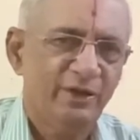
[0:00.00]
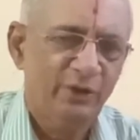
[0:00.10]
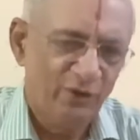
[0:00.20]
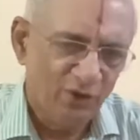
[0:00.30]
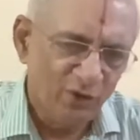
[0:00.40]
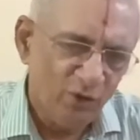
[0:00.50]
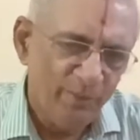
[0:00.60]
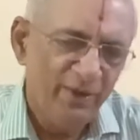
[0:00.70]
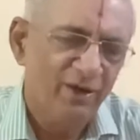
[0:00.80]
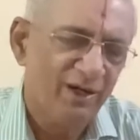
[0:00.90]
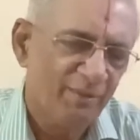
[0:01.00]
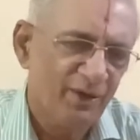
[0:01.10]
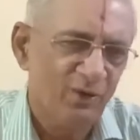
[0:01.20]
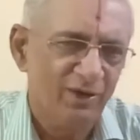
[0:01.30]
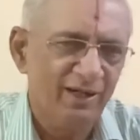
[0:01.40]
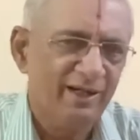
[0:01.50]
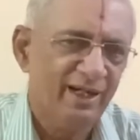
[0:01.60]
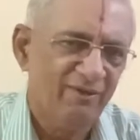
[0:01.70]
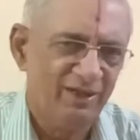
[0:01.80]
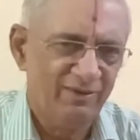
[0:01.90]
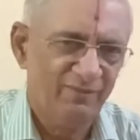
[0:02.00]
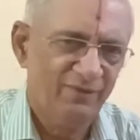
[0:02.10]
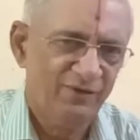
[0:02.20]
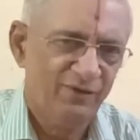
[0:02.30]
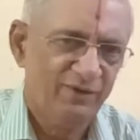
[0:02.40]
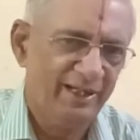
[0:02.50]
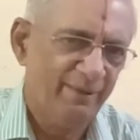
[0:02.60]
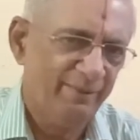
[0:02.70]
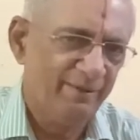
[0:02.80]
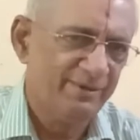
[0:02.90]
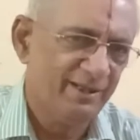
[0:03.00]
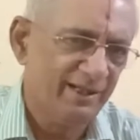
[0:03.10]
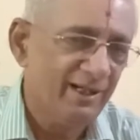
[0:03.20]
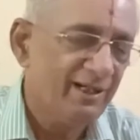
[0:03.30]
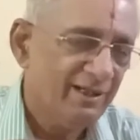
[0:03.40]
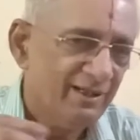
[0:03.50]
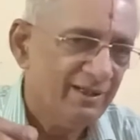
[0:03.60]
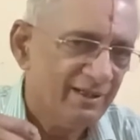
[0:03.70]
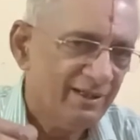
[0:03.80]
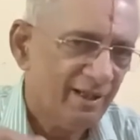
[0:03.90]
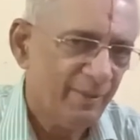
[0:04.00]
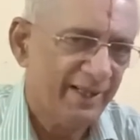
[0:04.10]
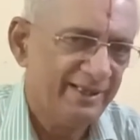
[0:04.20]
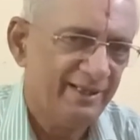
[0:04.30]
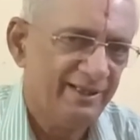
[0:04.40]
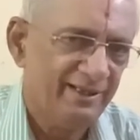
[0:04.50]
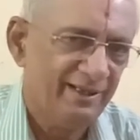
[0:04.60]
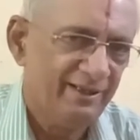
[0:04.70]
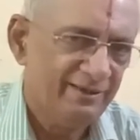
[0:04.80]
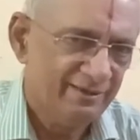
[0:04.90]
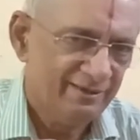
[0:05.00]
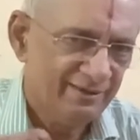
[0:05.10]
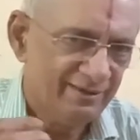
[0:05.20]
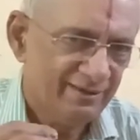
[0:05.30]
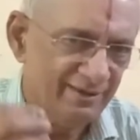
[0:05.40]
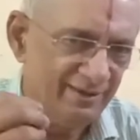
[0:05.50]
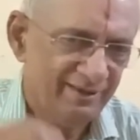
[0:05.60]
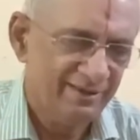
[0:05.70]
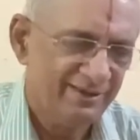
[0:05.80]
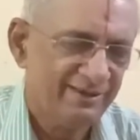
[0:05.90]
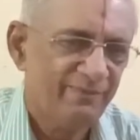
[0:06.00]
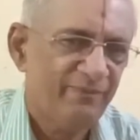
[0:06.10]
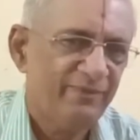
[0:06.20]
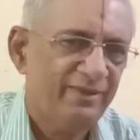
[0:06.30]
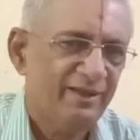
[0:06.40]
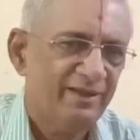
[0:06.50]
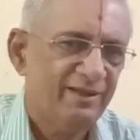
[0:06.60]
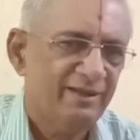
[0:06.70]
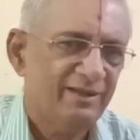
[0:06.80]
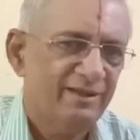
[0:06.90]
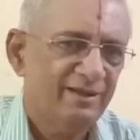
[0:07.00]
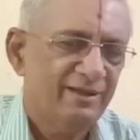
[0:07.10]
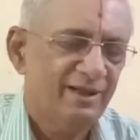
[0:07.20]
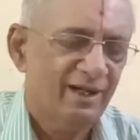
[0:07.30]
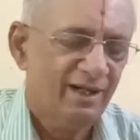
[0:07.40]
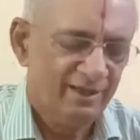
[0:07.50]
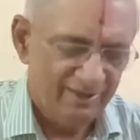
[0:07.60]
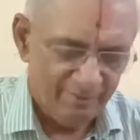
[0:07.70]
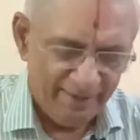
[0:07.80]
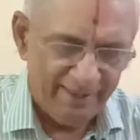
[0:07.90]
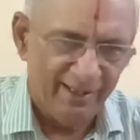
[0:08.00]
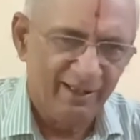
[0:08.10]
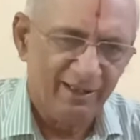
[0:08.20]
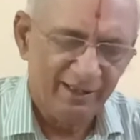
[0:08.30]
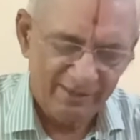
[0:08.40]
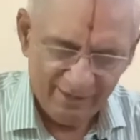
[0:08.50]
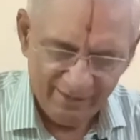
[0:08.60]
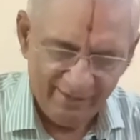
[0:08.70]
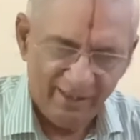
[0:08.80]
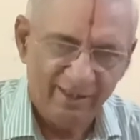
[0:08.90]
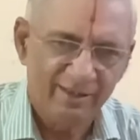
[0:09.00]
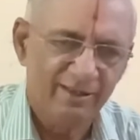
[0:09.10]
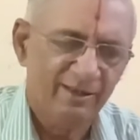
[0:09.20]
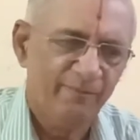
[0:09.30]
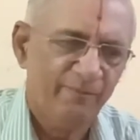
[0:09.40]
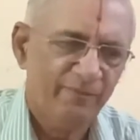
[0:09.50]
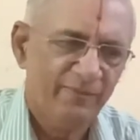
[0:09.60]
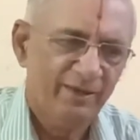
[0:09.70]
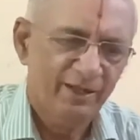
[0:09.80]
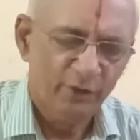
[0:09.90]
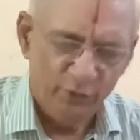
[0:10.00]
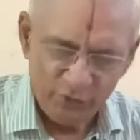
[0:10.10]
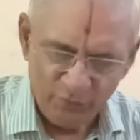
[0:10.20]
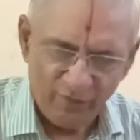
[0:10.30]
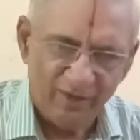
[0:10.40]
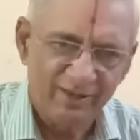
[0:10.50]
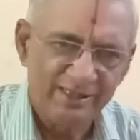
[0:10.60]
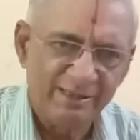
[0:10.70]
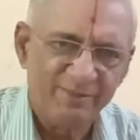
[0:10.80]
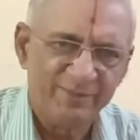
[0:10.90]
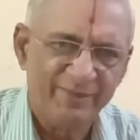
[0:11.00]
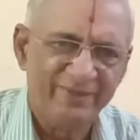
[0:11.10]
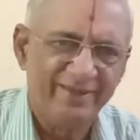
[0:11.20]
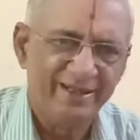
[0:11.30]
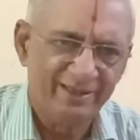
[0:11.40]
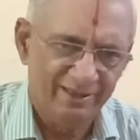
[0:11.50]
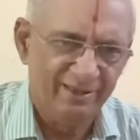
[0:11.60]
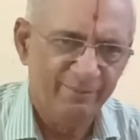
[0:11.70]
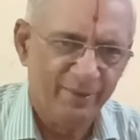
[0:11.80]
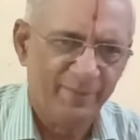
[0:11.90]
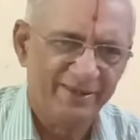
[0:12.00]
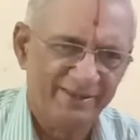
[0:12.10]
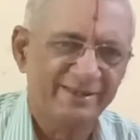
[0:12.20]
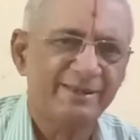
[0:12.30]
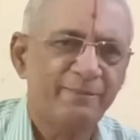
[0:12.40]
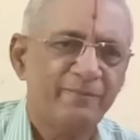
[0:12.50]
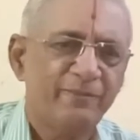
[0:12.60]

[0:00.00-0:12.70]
You cannot go beyond a particular level. So then it becomes a little aberration in the ears. And the minor ragas, they are used for some specific purposes.